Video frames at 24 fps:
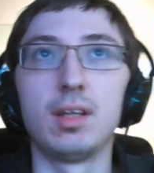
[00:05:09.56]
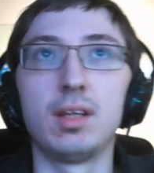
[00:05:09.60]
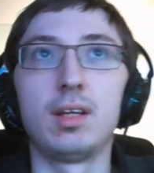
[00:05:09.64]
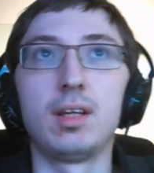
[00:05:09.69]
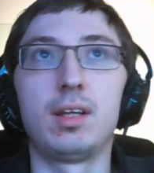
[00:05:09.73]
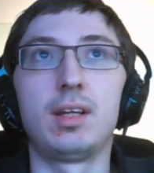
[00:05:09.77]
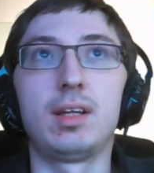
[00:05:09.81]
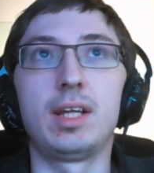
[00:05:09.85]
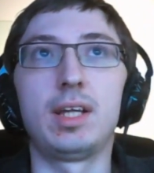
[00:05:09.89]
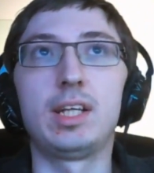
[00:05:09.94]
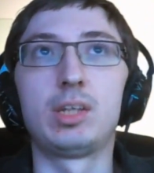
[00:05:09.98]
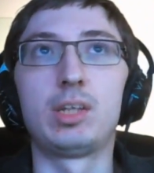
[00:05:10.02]

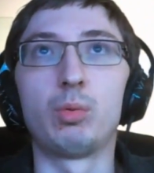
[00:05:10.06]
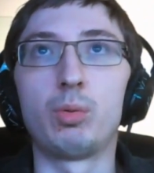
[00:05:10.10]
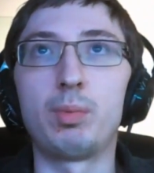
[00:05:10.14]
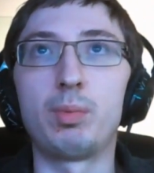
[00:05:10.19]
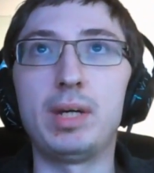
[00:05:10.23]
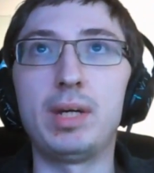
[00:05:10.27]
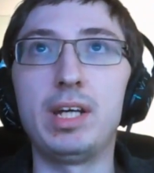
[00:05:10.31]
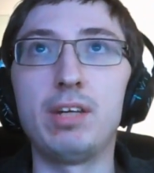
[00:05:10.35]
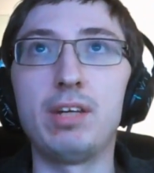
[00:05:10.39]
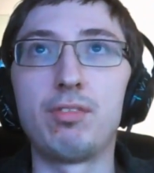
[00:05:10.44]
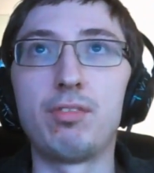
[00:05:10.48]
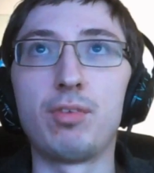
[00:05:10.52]
This would
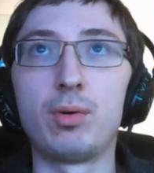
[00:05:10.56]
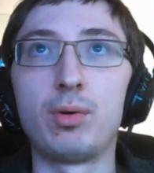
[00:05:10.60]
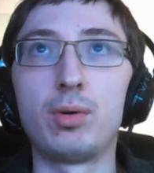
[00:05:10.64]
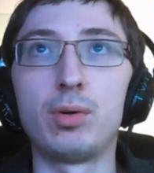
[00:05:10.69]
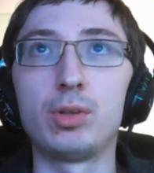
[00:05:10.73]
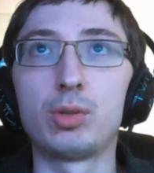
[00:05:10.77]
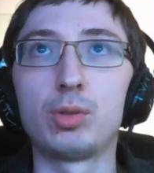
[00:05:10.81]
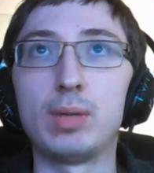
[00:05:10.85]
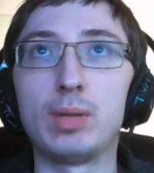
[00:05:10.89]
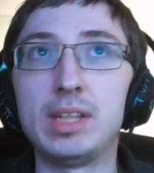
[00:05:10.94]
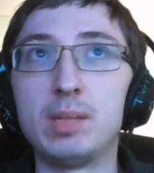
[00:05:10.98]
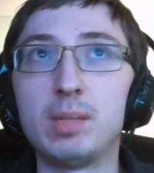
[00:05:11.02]
be for
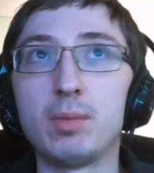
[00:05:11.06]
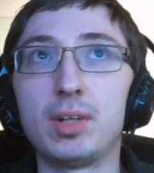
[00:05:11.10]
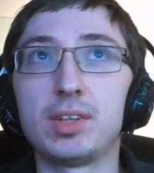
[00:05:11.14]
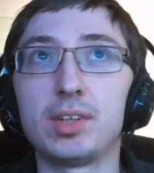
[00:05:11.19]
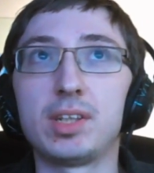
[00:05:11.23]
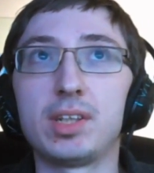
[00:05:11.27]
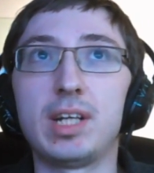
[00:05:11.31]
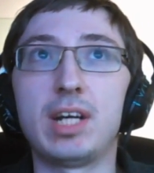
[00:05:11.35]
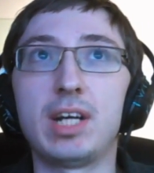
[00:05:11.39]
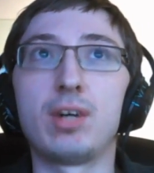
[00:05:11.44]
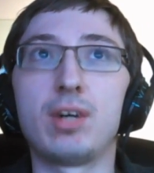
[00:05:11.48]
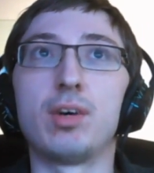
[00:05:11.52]
20 miles
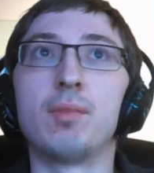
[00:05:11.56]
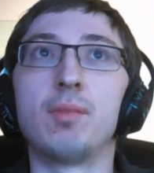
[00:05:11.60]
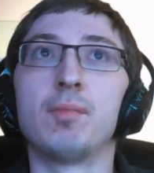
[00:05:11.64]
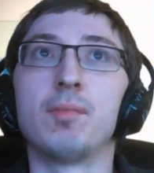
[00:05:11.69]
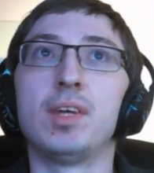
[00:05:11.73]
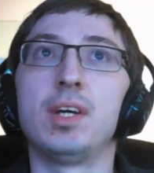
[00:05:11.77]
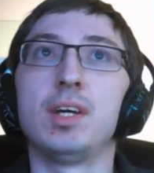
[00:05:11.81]
an hour.